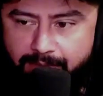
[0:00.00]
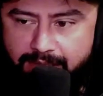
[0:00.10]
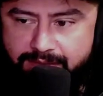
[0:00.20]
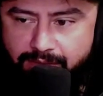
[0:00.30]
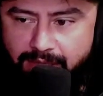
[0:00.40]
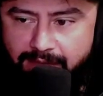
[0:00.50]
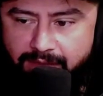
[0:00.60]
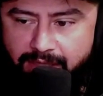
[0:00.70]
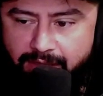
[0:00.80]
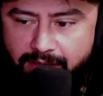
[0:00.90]
I still have
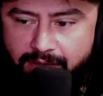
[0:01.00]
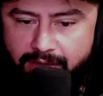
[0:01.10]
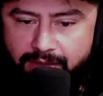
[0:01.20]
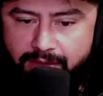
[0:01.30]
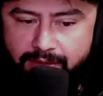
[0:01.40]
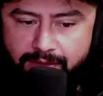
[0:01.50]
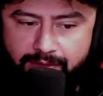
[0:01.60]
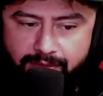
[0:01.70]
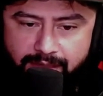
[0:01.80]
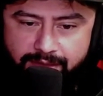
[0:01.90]
it here.
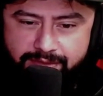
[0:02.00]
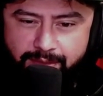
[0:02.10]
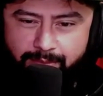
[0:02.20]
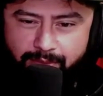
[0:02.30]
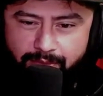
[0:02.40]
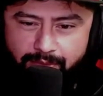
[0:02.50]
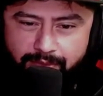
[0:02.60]
Here's the Moo